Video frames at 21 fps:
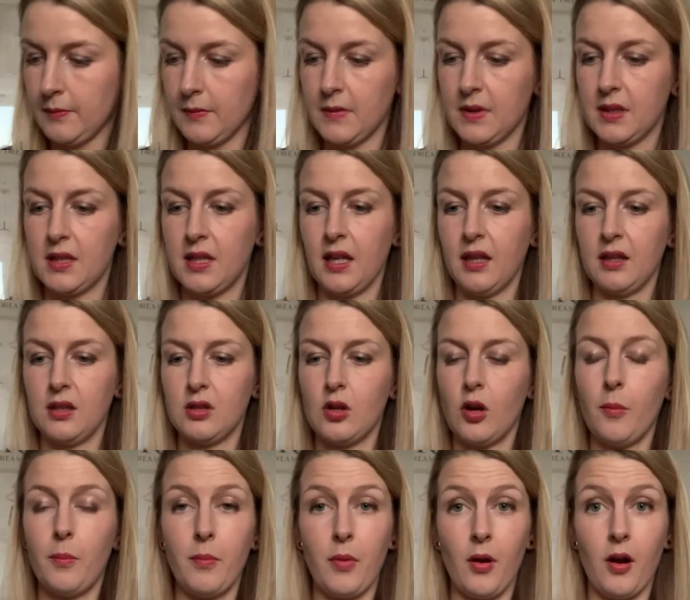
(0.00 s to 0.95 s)
take the
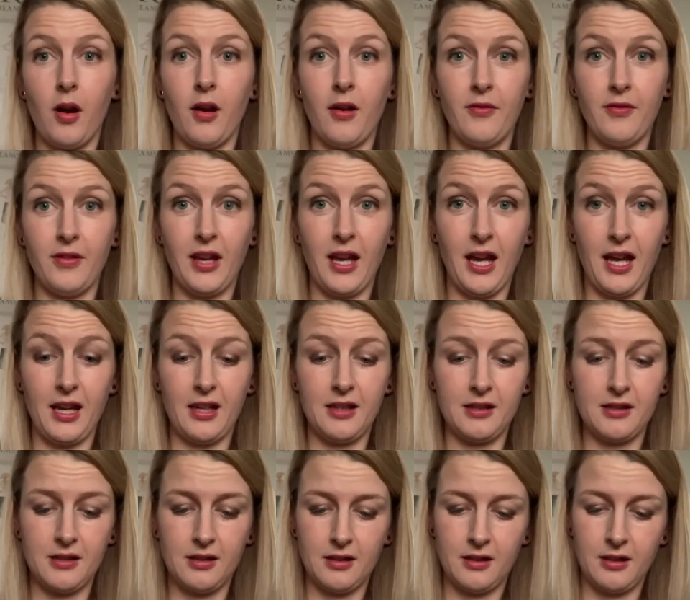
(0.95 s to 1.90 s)
top part of your head,
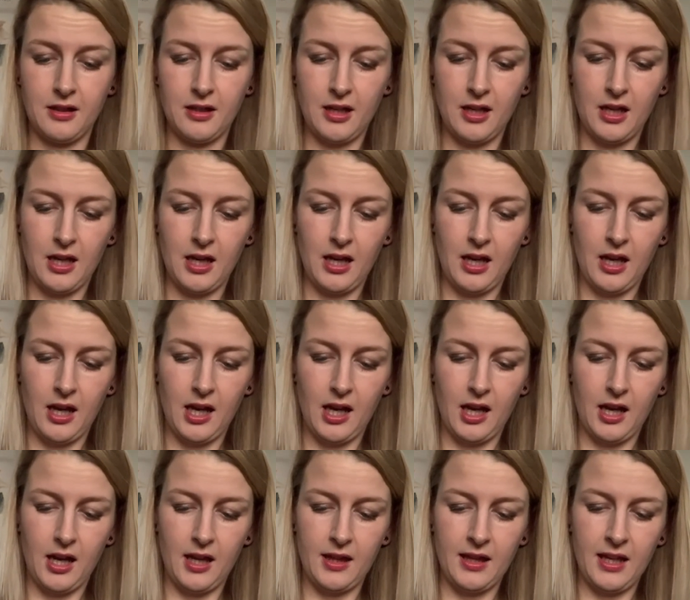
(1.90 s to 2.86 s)

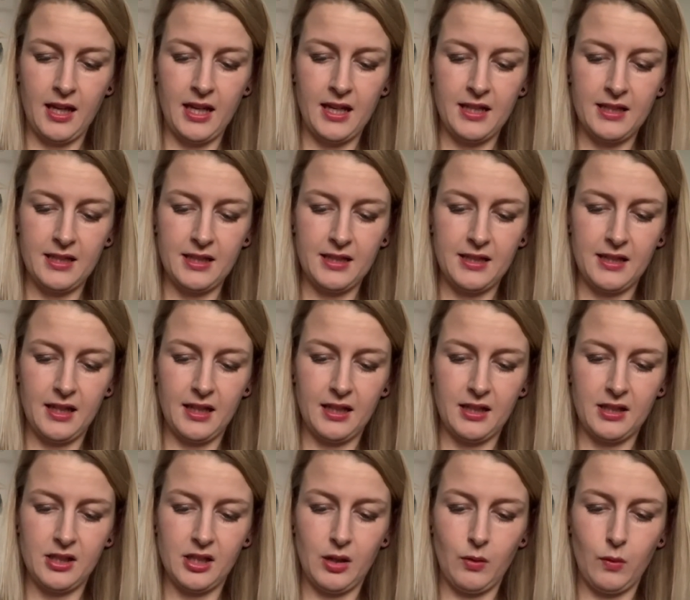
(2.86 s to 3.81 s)
and the easiest thing to
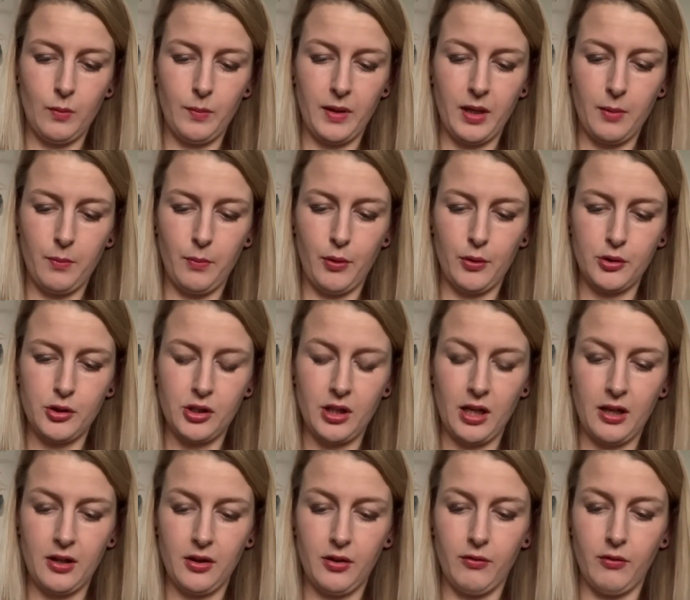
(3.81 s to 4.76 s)
do would be to push
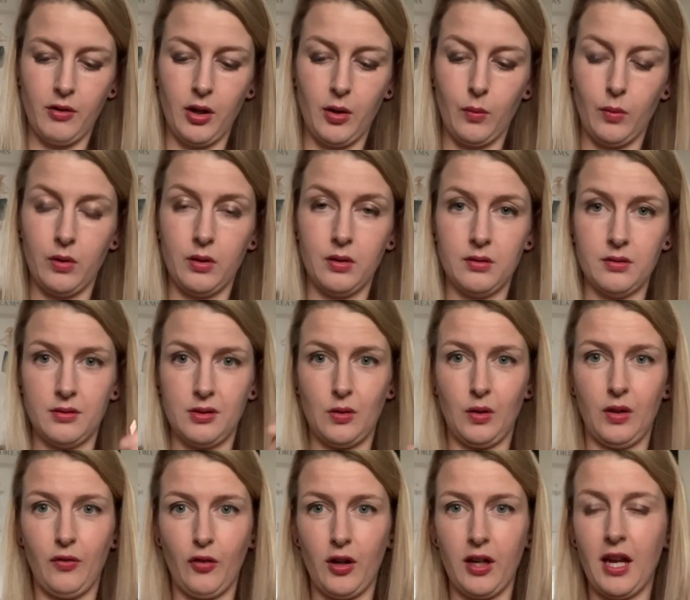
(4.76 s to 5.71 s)
that through. So
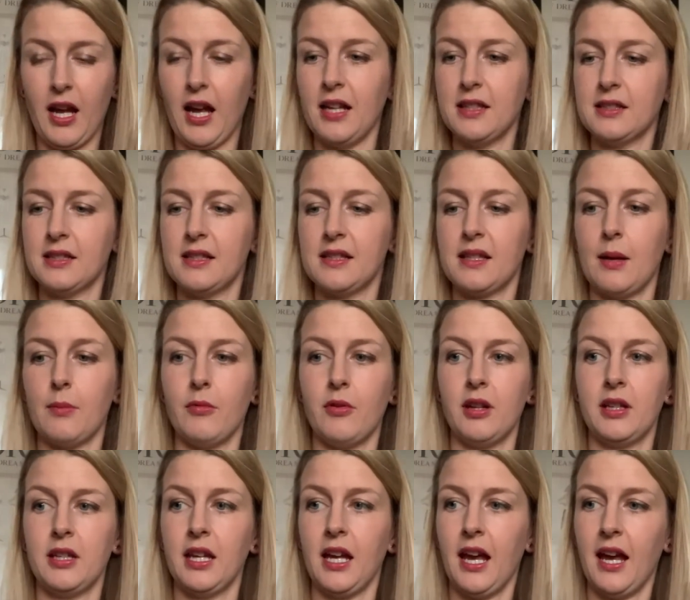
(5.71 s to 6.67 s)
you've got your handle separate
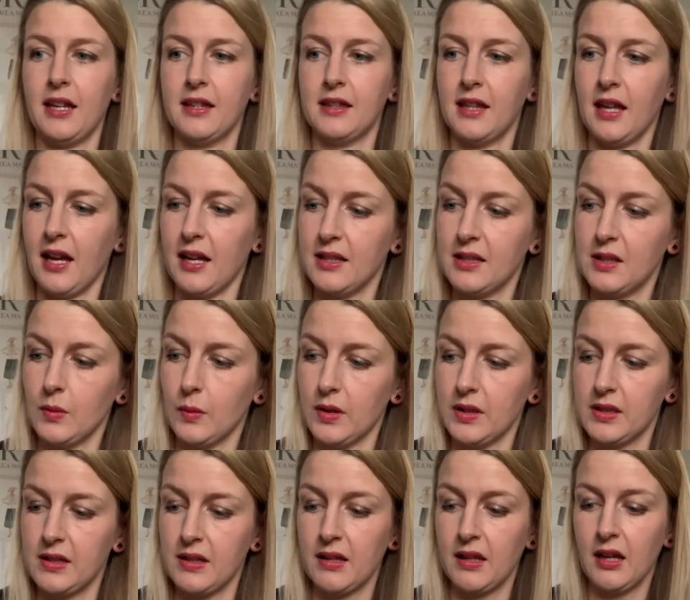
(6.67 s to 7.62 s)
and your head there, so
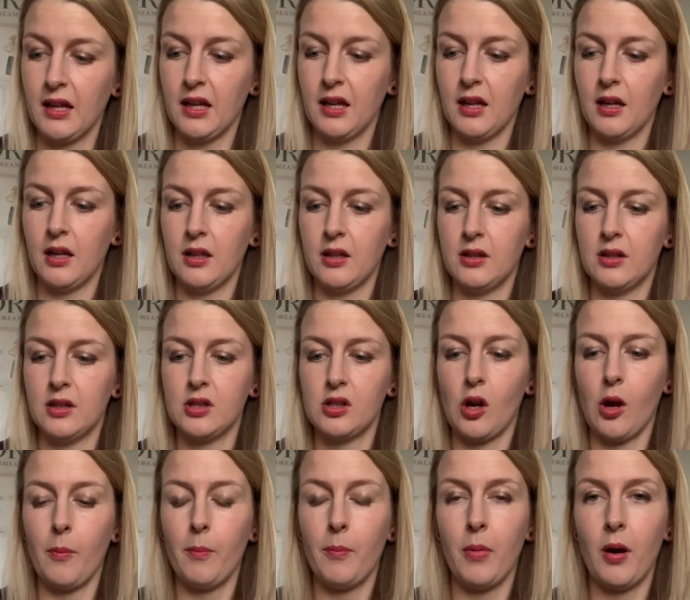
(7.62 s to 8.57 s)
it's the
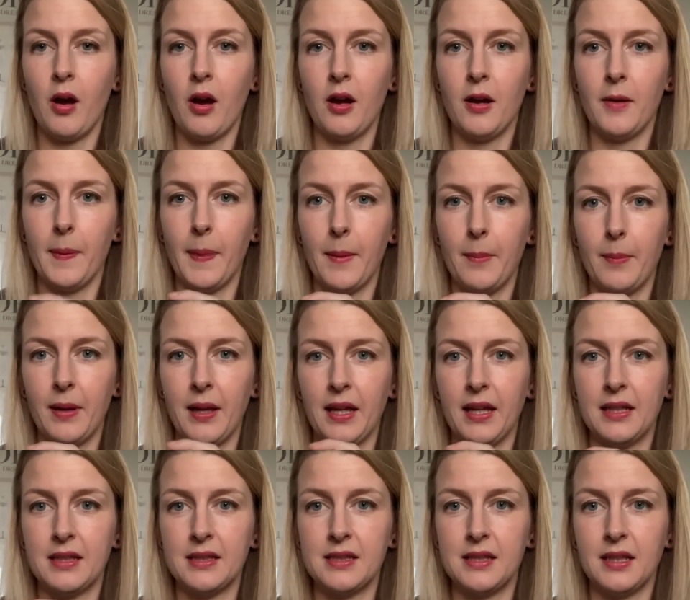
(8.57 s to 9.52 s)
top part, the
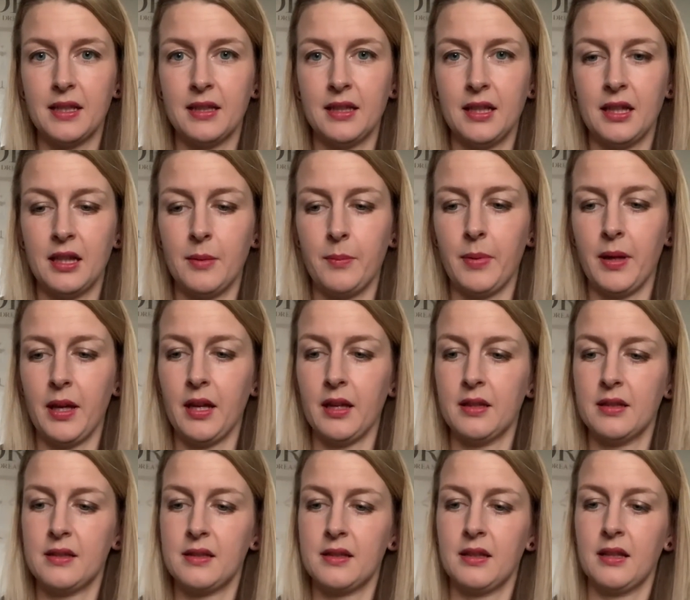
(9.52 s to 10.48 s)
blade, and then the
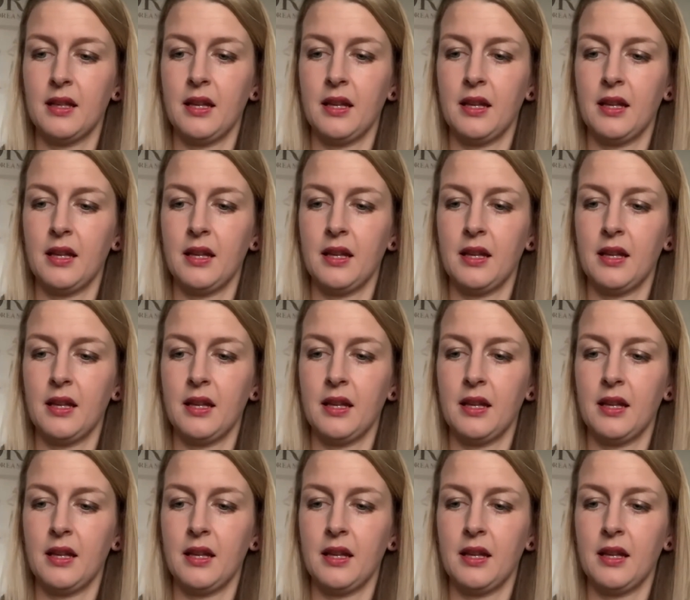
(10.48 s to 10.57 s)
base.